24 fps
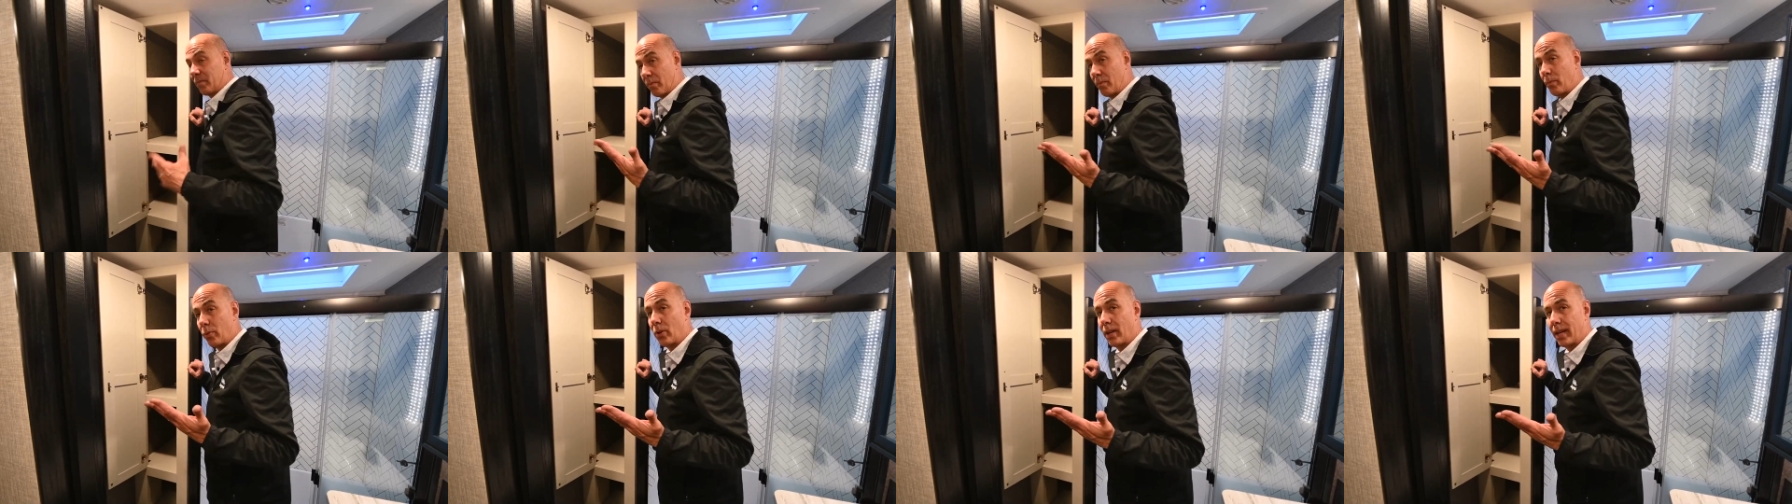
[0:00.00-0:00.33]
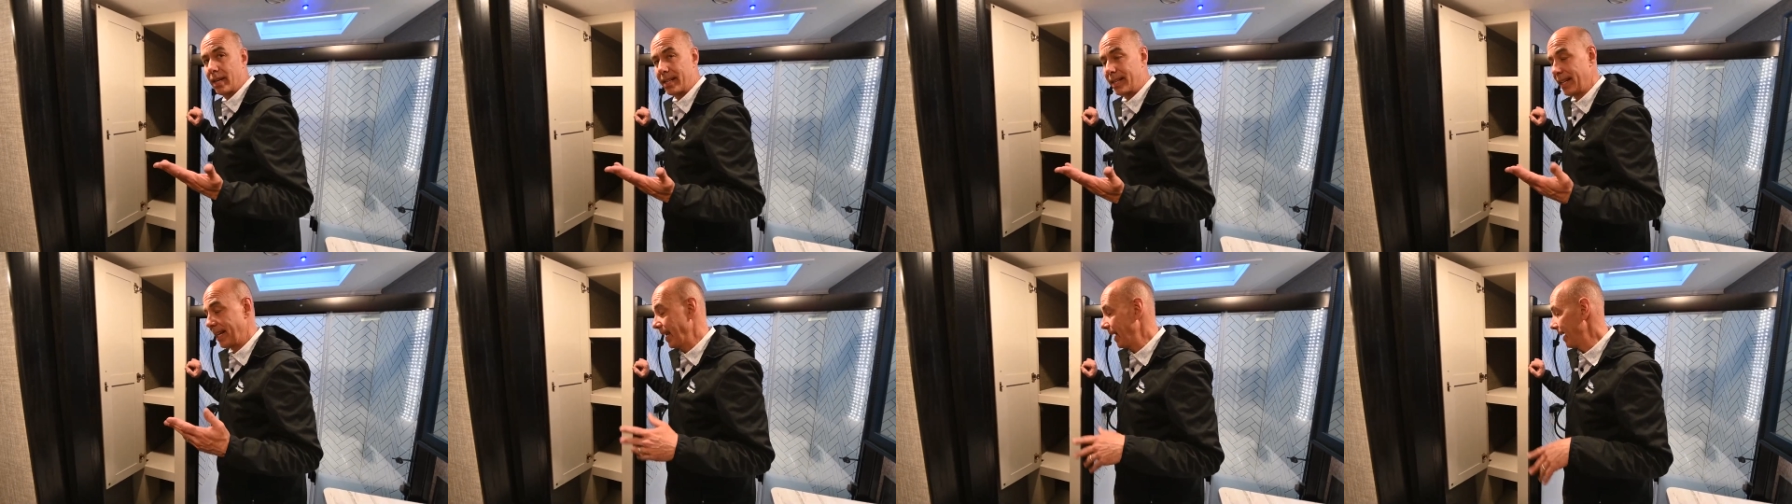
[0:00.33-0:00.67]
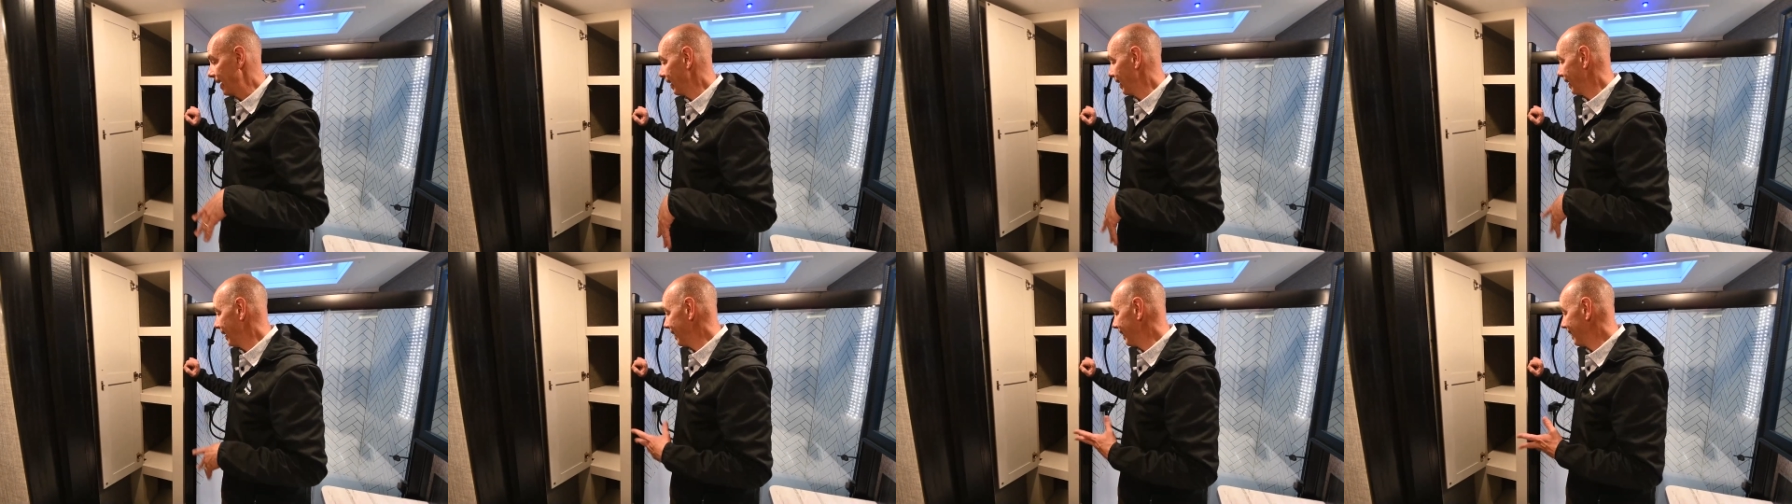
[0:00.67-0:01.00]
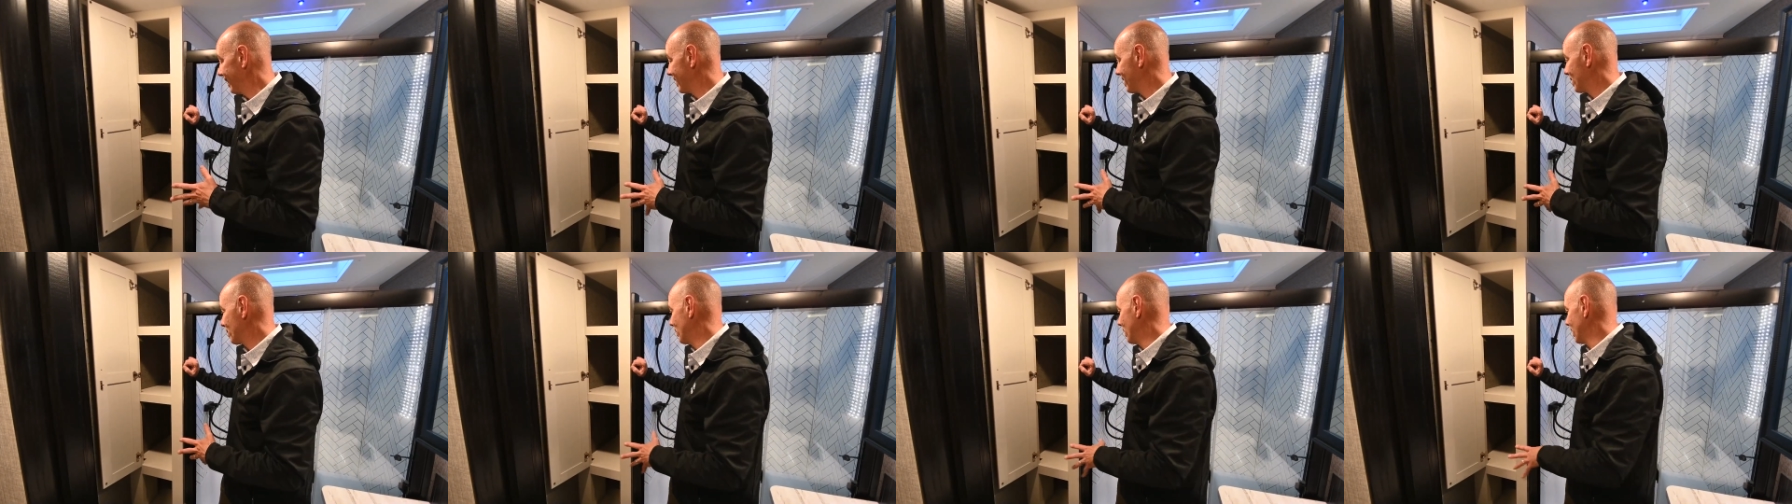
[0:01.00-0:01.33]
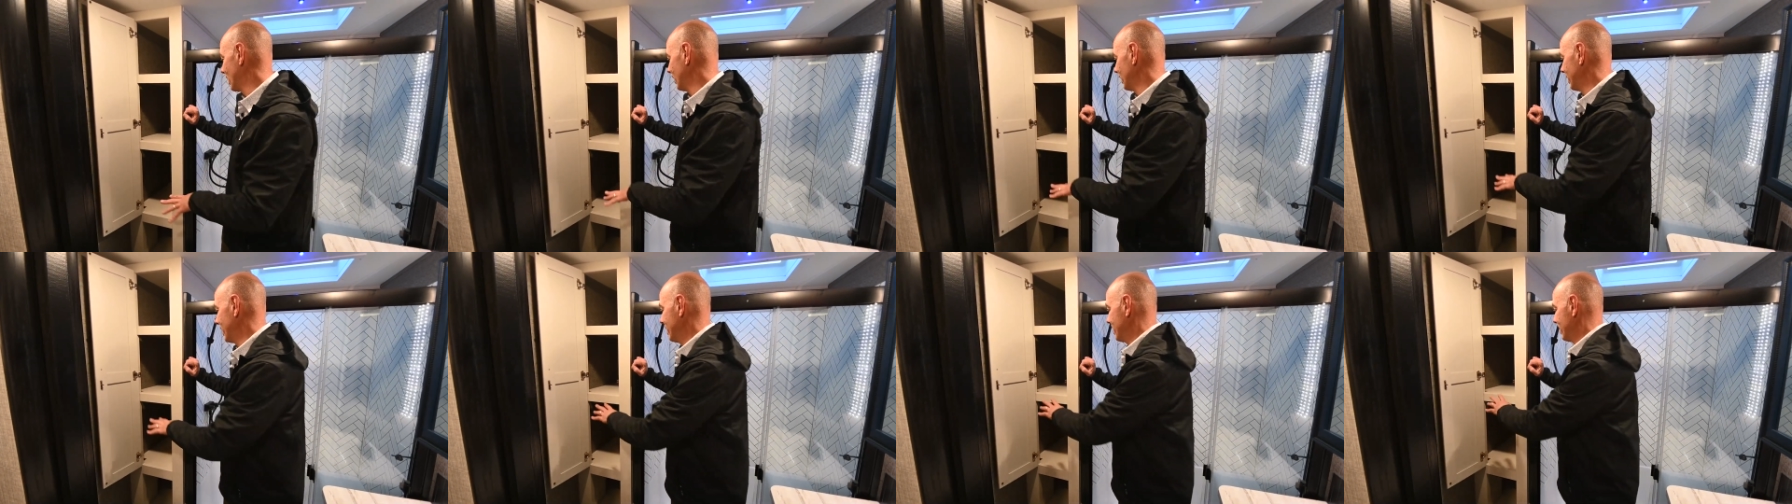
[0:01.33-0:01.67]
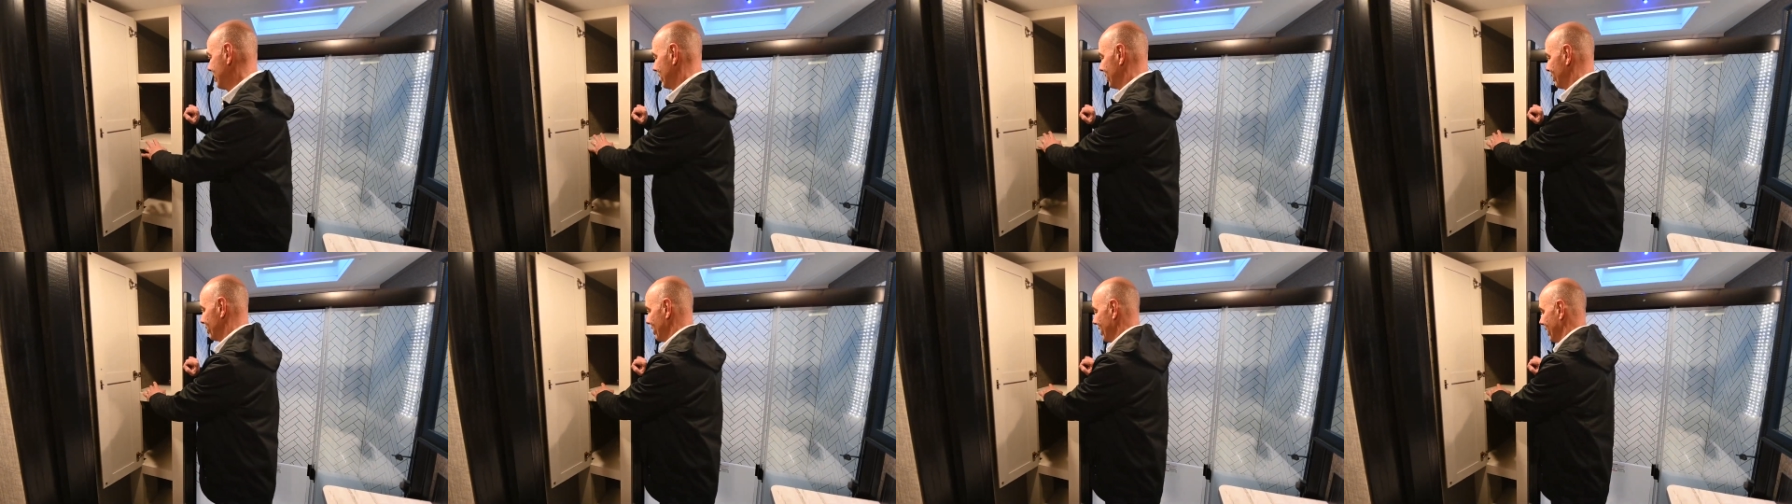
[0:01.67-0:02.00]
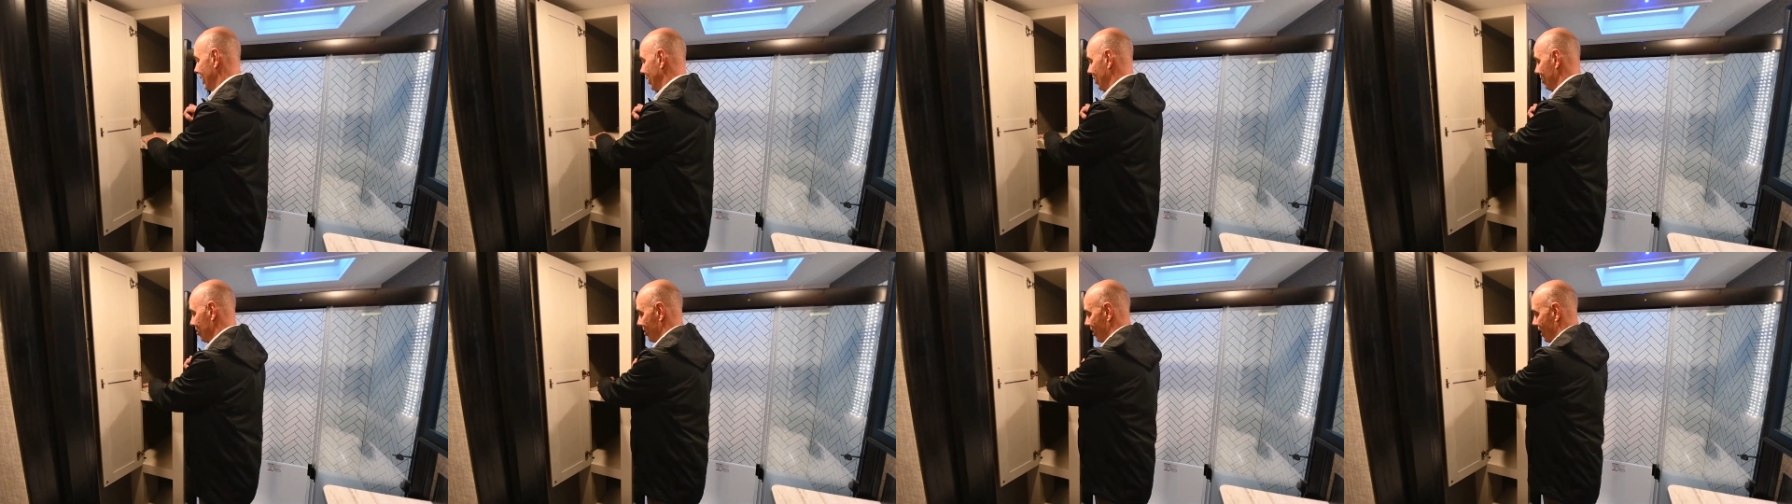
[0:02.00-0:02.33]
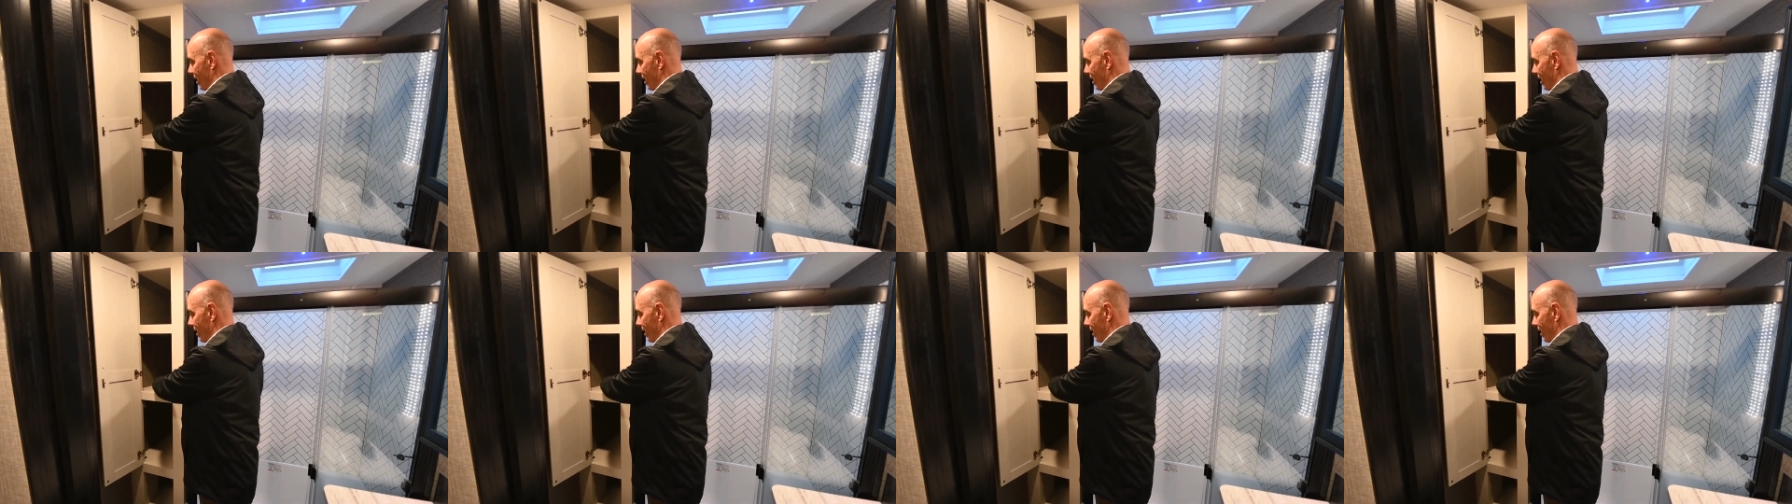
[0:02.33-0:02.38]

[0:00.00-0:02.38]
Point taken it is, but at least Jayco's